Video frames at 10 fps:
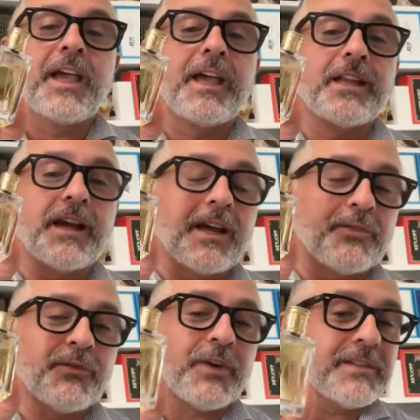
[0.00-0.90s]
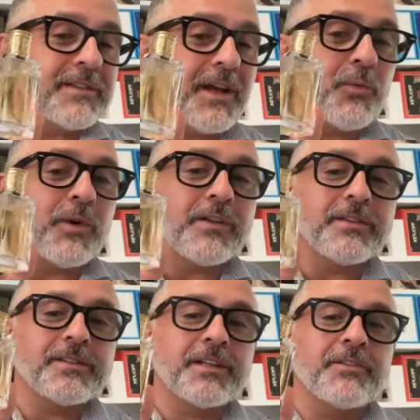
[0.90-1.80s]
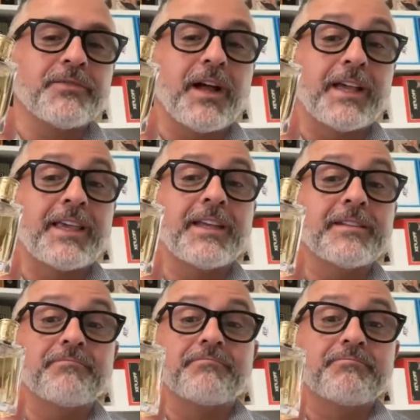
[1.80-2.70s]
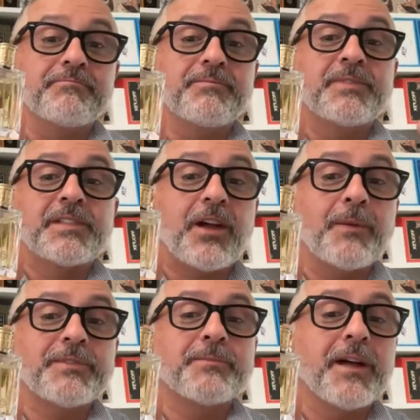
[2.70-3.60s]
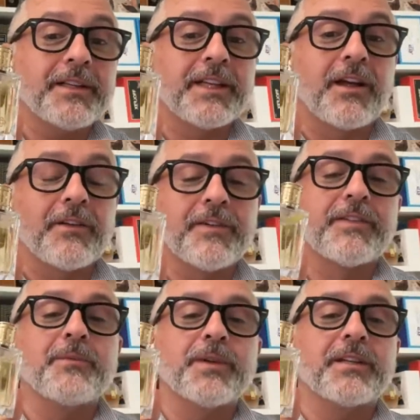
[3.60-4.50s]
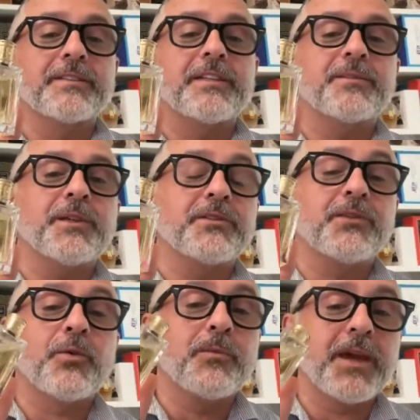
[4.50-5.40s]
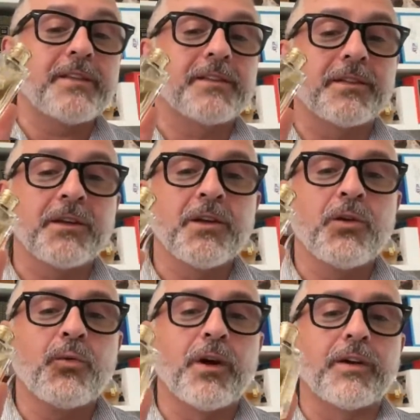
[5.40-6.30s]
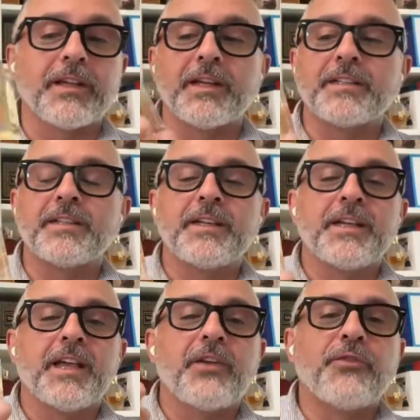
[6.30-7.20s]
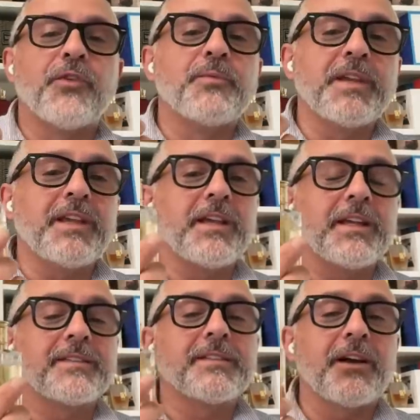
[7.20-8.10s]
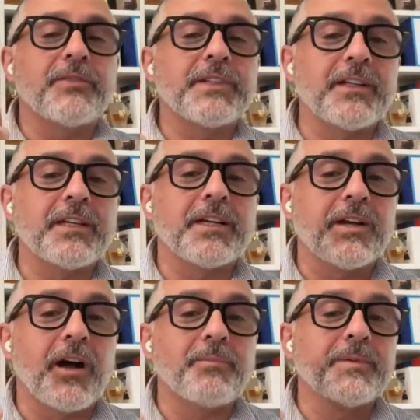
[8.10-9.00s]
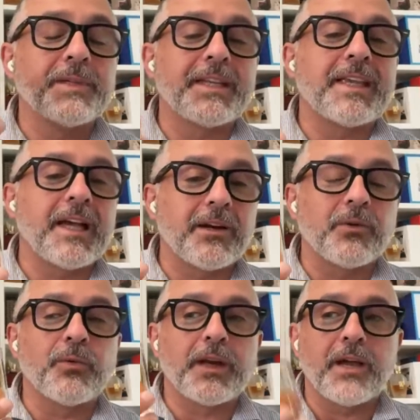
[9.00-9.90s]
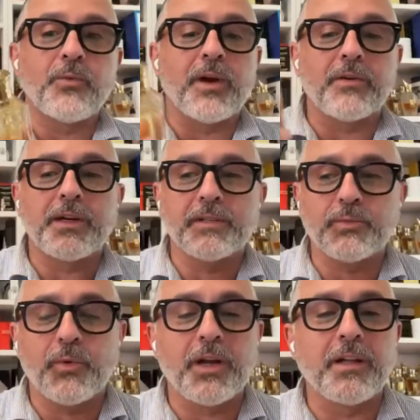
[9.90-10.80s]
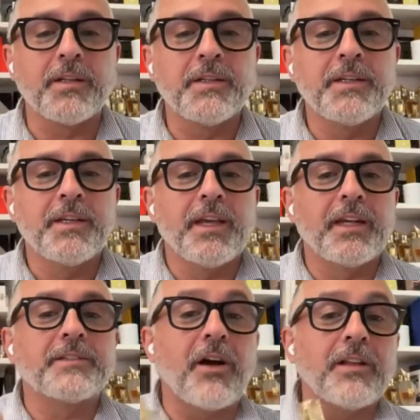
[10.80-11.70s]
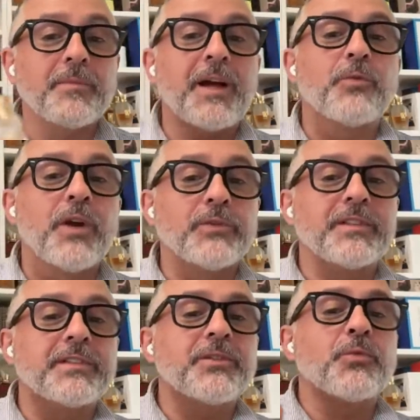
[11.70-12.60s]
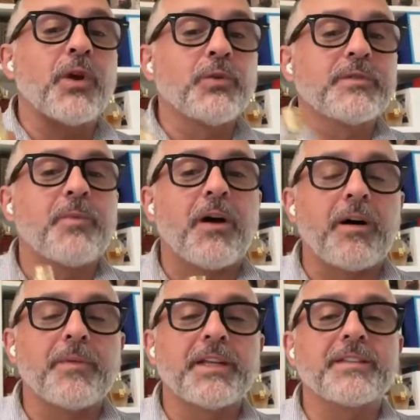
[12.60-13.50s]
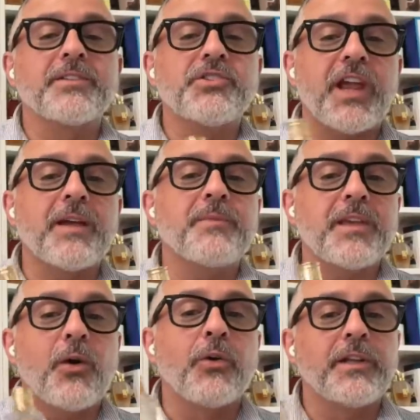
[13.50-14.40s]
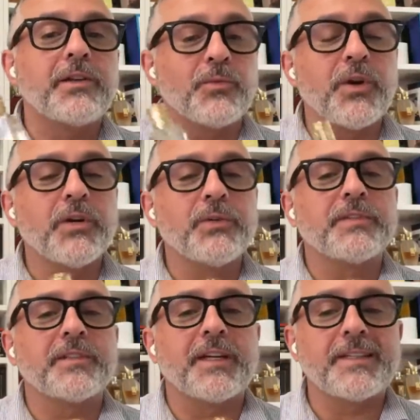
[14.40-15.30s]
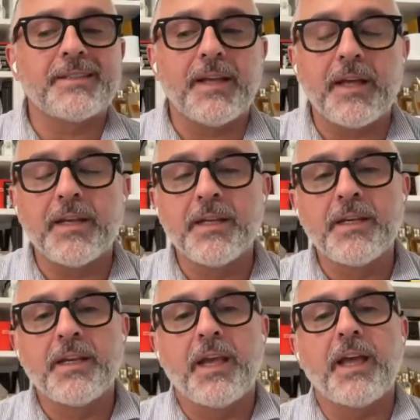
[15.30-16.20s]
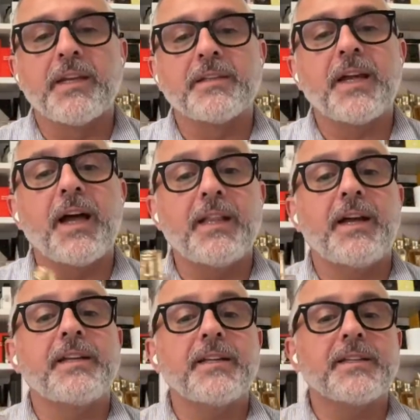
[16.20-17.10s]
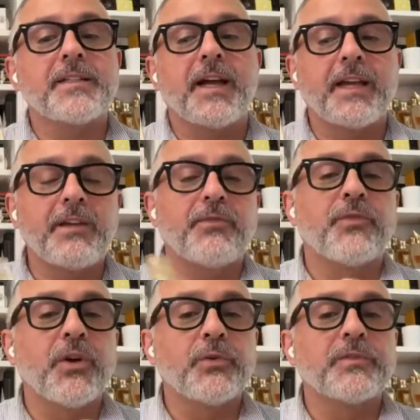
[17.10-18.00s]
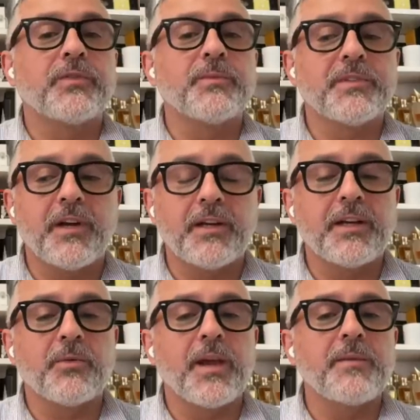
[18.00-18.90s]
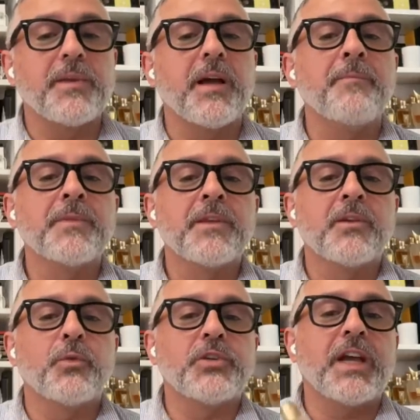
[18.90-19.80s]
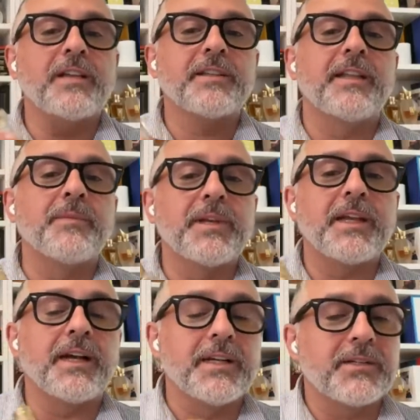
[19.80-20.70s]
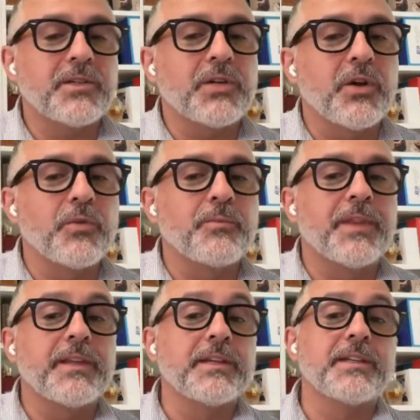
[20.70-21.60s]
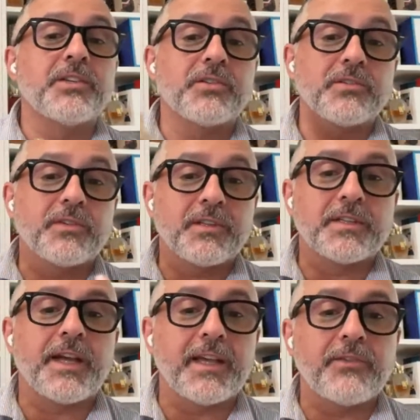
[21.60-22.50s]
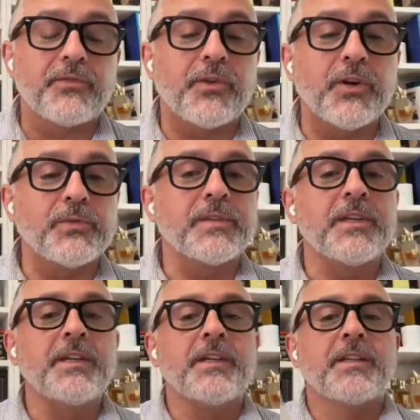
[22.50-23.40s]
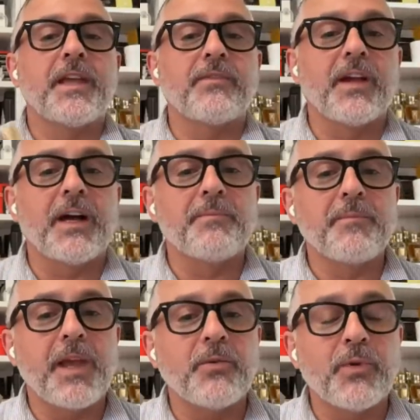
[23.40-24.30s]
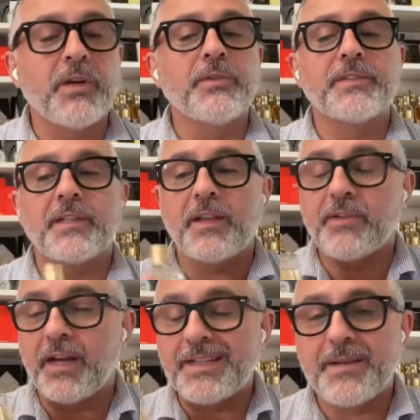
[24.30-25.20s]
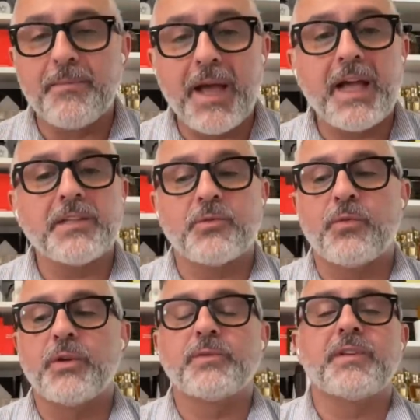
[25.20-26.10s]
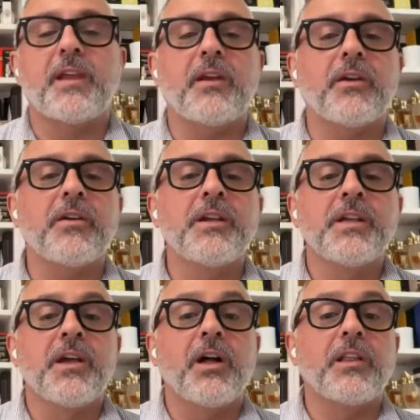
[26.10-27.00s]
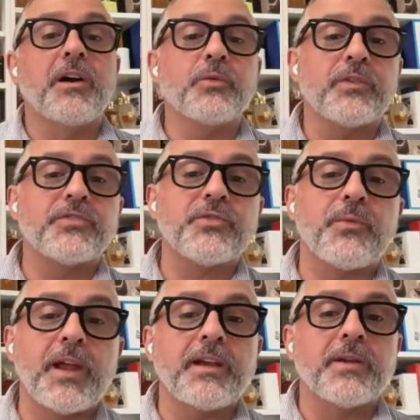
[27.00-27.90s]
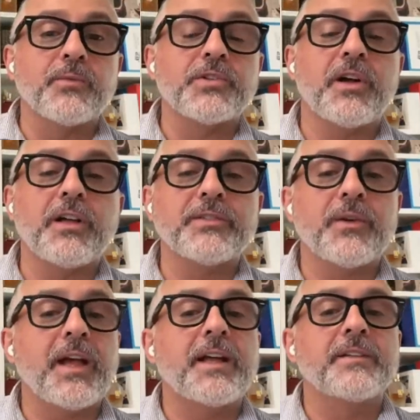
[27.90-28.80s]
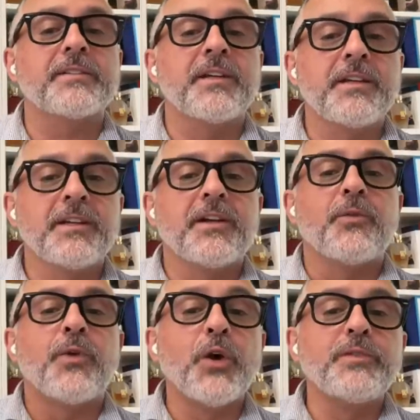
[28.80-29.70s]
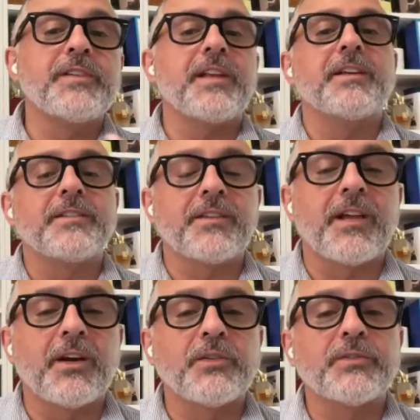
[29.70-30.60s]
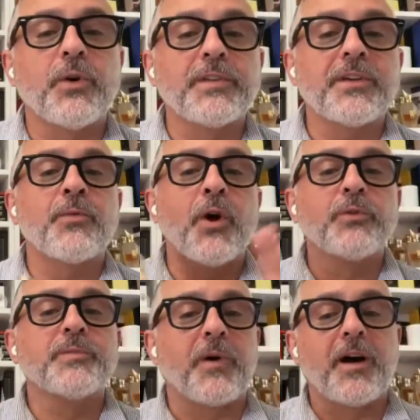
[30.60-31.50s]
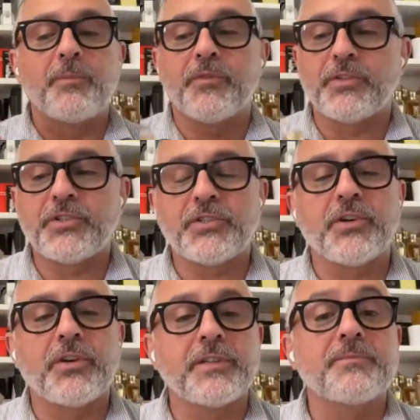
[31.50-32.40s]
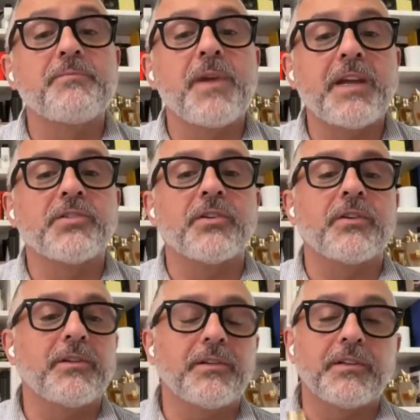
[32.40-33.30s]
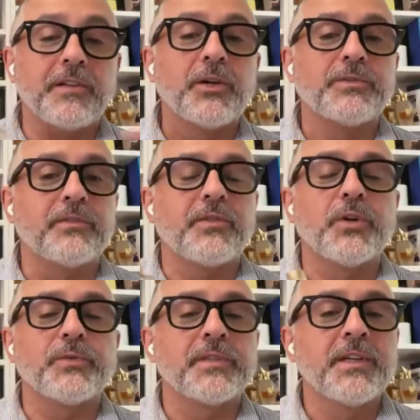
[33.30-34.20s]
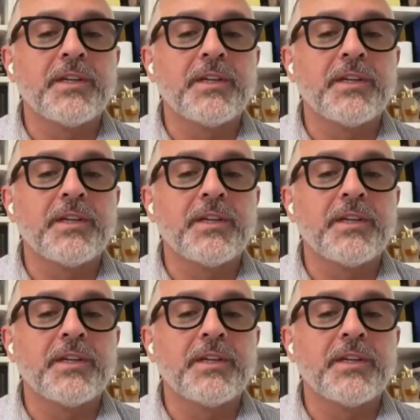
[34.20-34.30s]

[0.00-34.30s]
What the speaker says: And I have friends that wear this stuff. I can't stop smelling it off of them because they smell so amazing wearing it. And for me, it's definitely a compliment getter when I wear it as well. It's all about rose. This is a rose balm, and it's a jammy, oily rose, as I said. And it's highlighting the Taif rose from Saudi Arabia, which has a lemony undertone. But in addition to the Taif rose, they've got May rose and they've got Damask rose here, along with geranium, which also has rosiness there. So it's a rose bomb for sure. It's major, loads of rose.